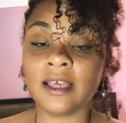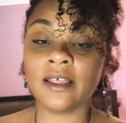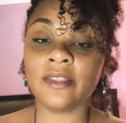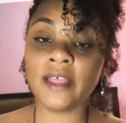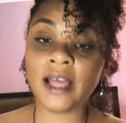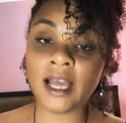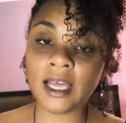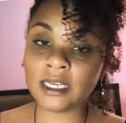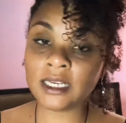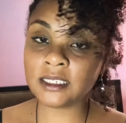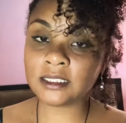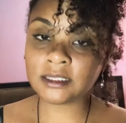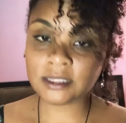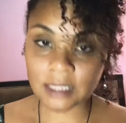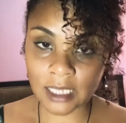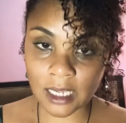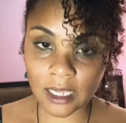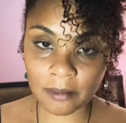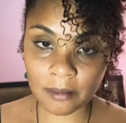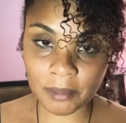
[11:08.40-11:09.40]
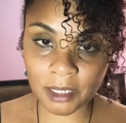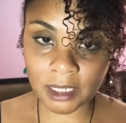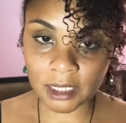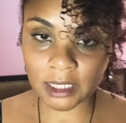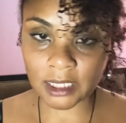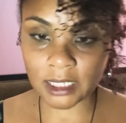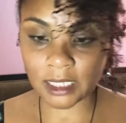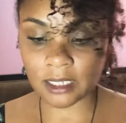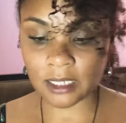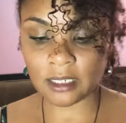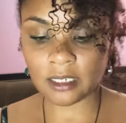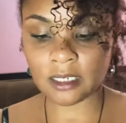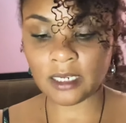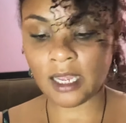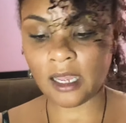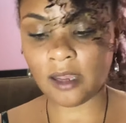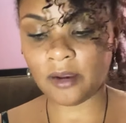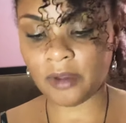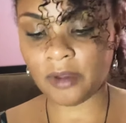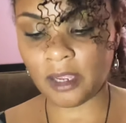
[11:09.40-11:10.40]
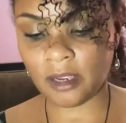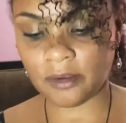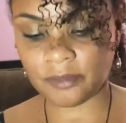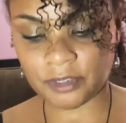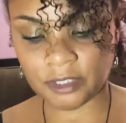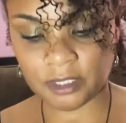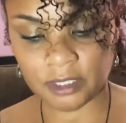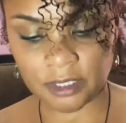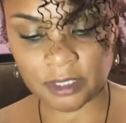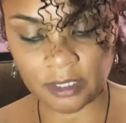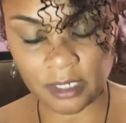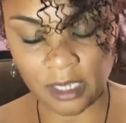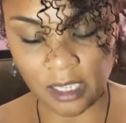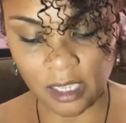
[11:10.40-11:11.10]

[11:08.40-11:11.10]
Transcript: that is not melanated. However,